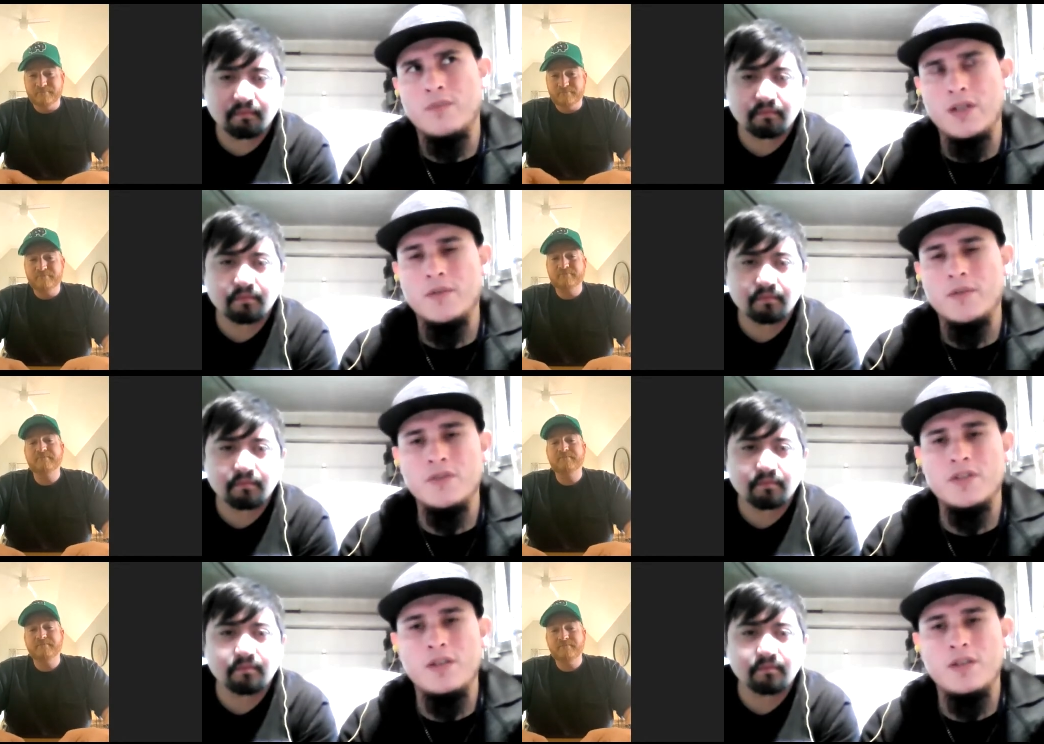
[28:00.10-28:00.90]

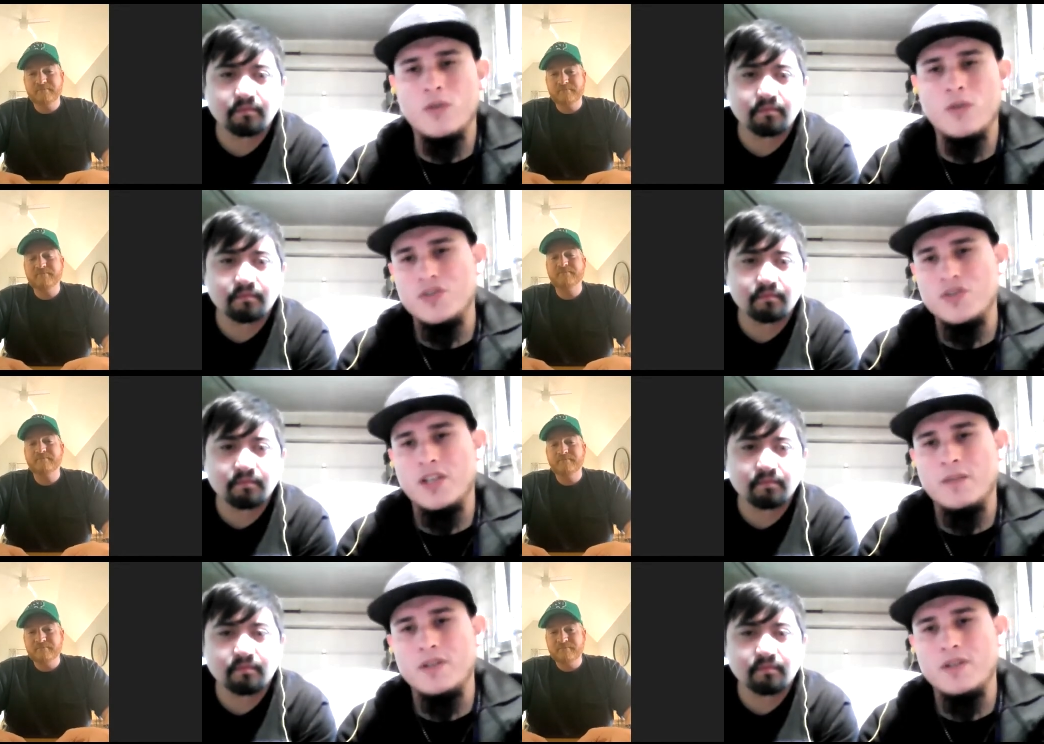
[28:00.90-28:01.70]
Speaker 1: PWG World
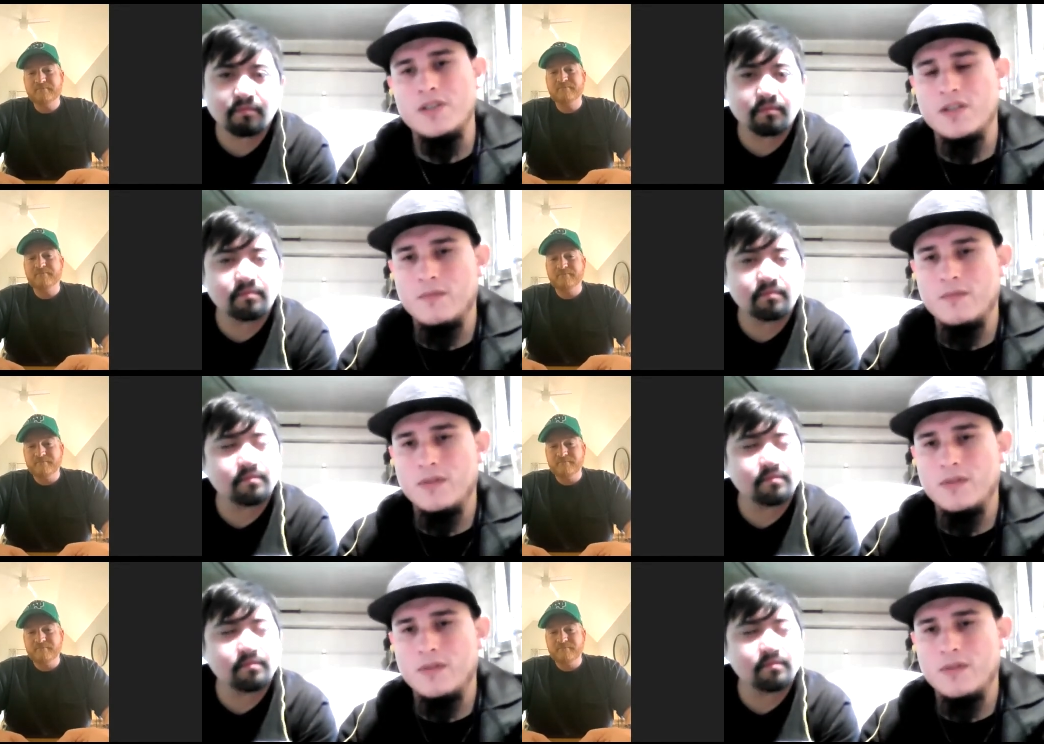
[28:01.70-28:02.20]
Championship.